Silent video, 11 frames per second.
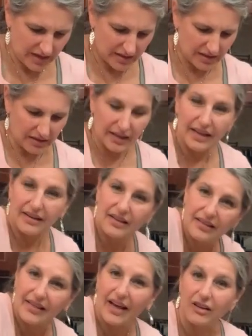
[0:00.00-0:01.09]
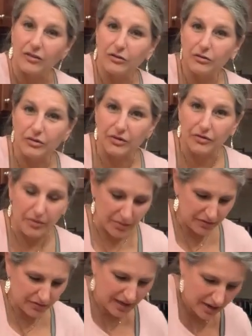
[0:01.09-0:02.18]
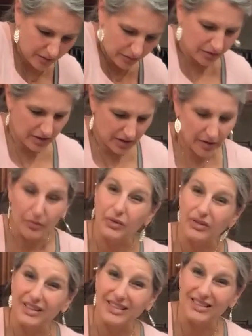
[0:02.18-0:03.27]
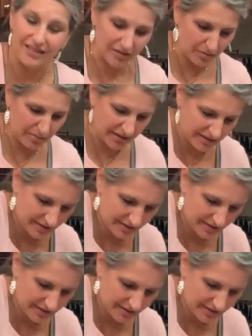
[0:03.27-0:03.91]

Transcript: To let that gluten from the flour release a little bit.